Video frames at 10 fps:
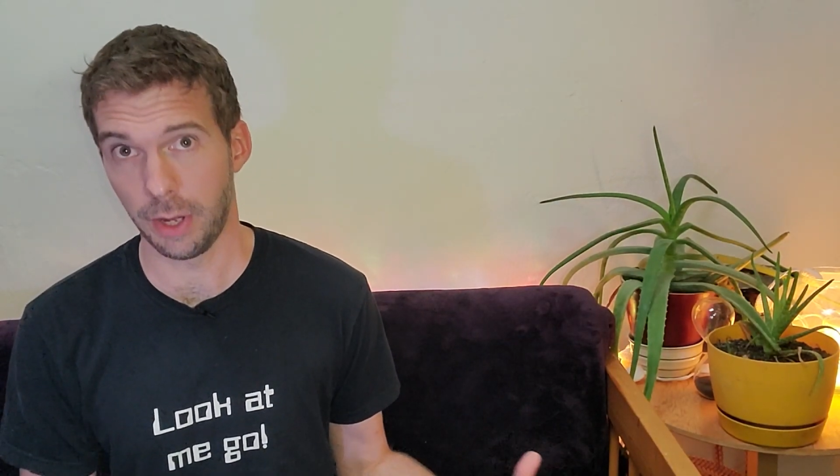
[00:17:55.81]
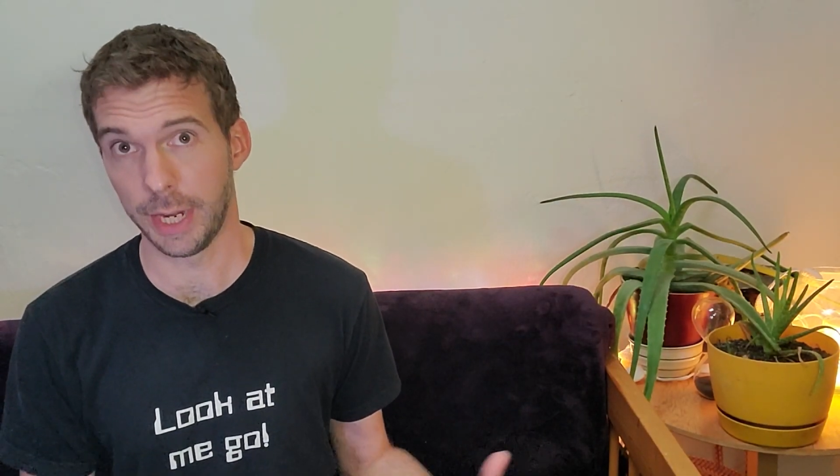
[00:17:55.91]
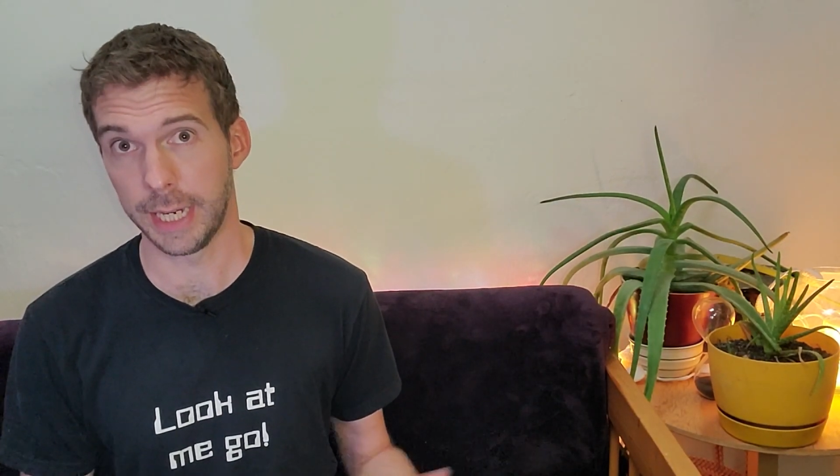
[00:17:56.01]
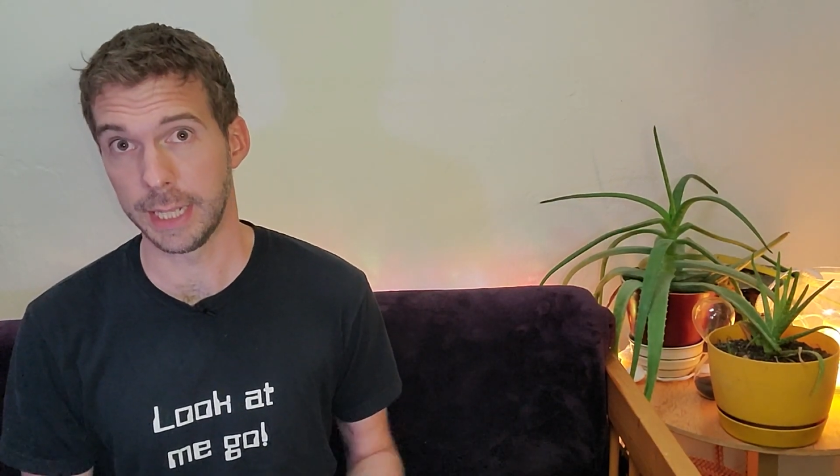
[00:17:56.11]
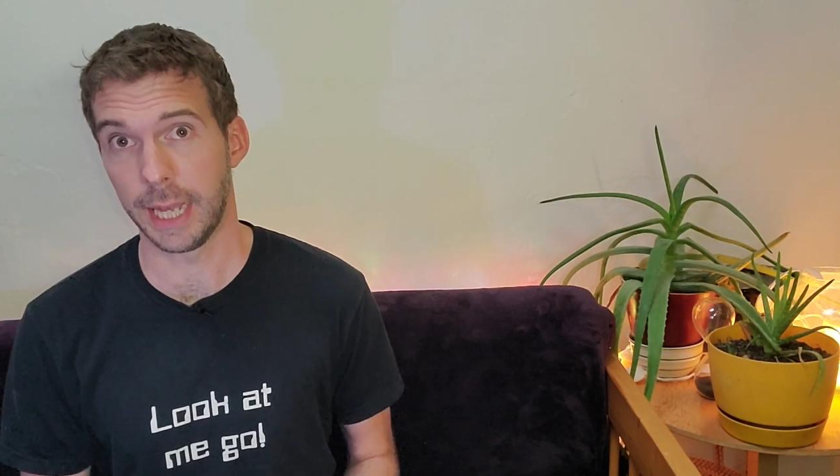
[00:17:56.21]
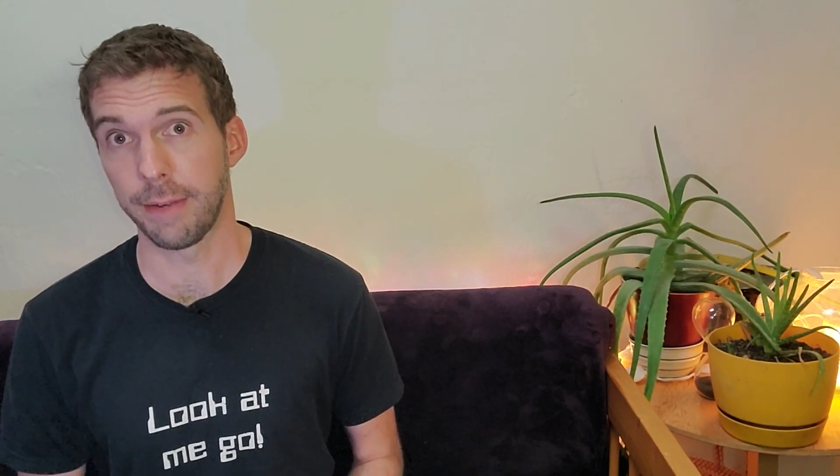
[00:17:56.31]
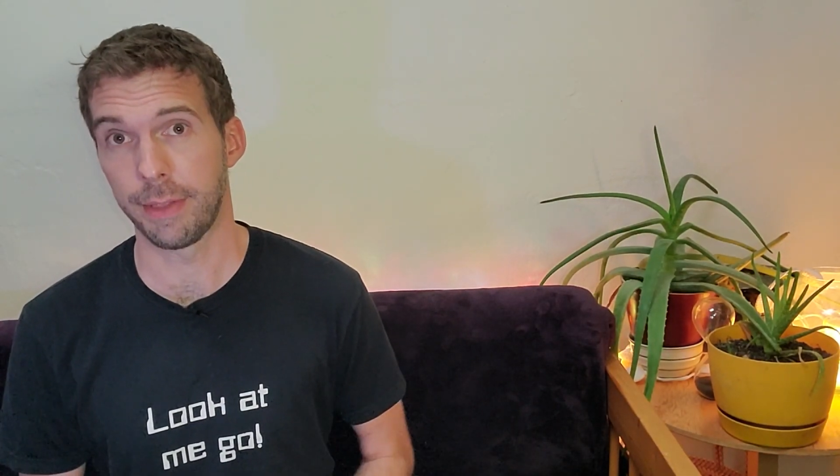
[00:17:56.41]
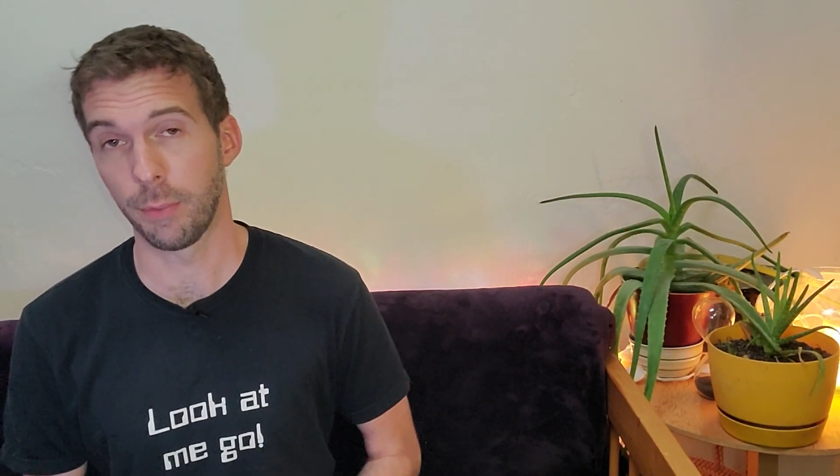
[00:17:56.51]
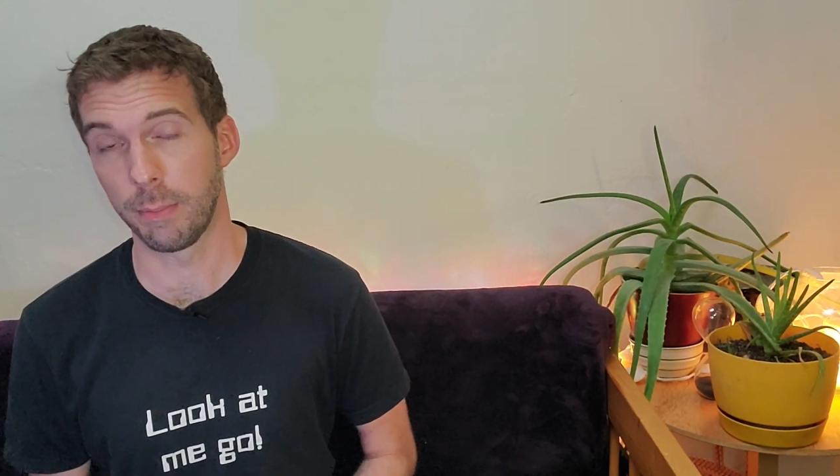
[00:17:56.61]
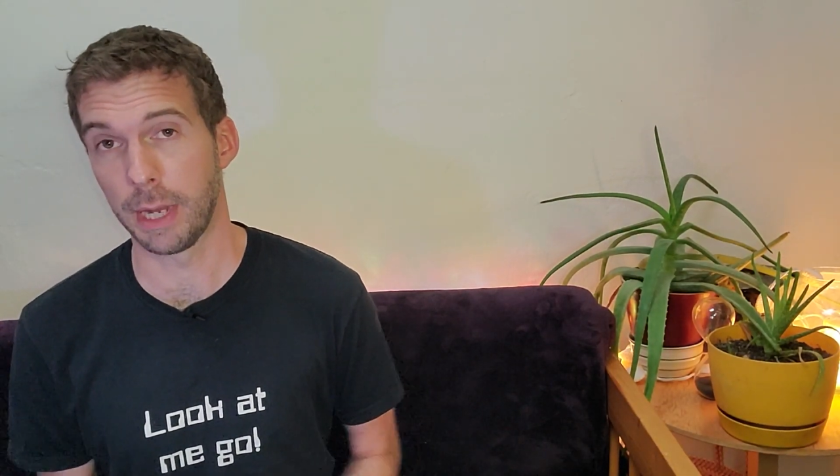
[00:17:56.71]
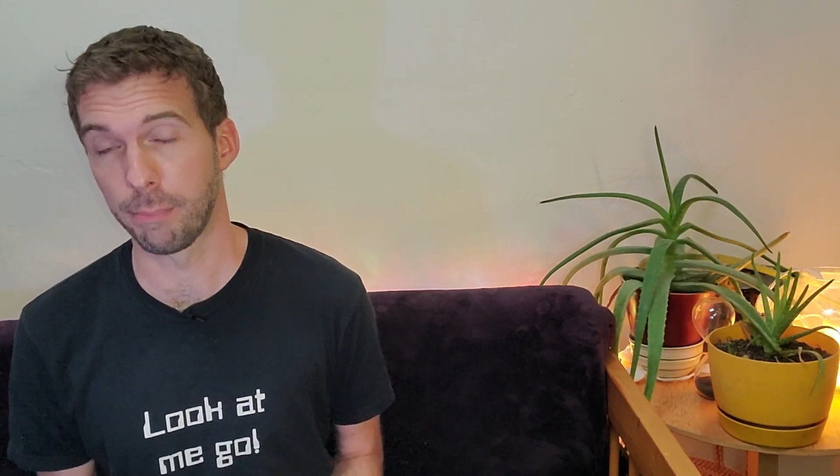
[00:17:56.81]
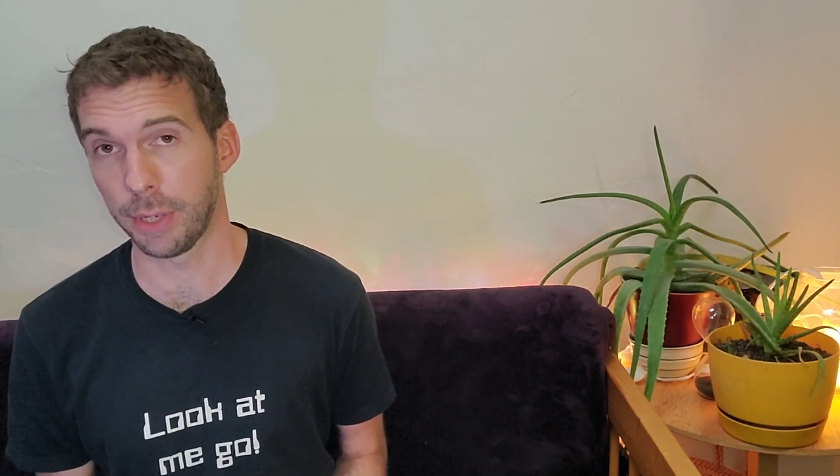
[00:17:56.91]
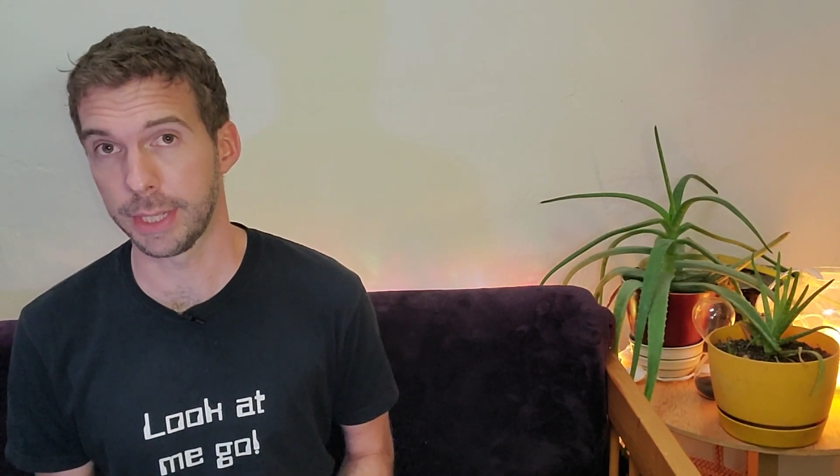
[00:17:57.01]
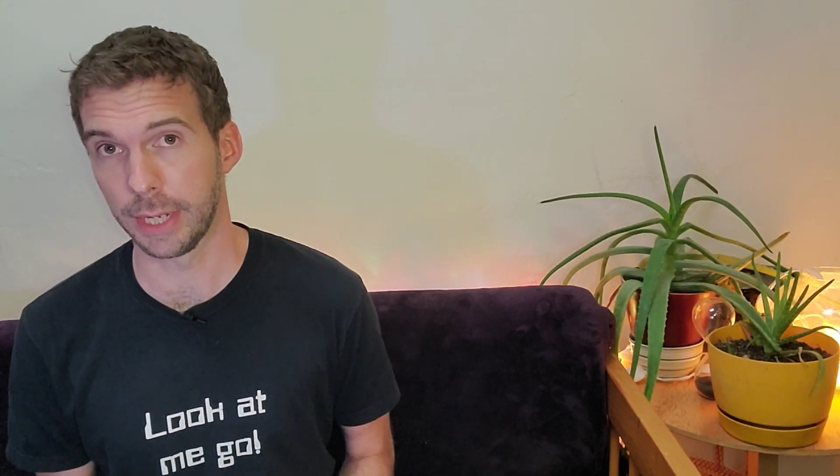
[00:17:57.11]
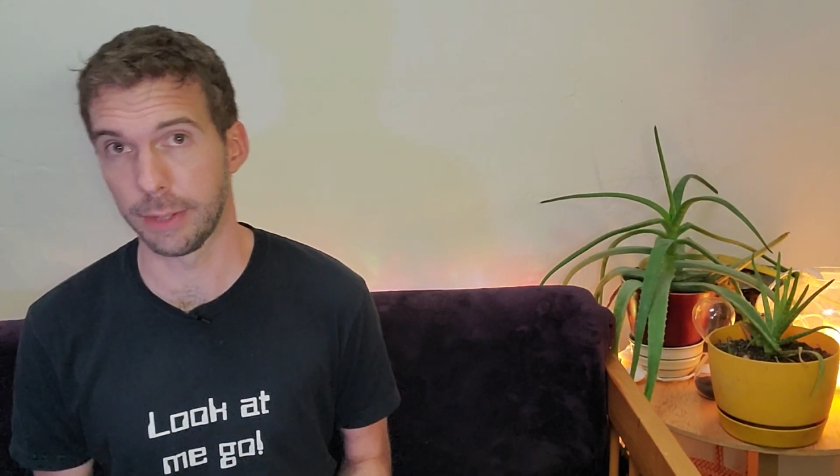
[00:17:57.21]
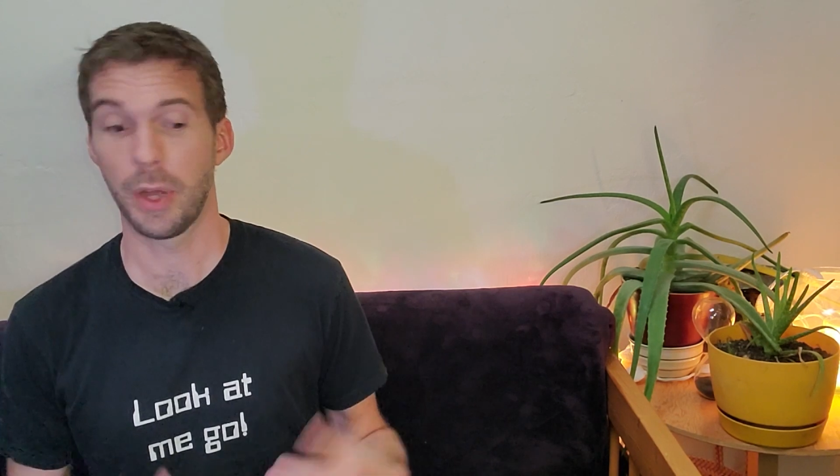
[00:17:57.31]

on any life that we might bring there.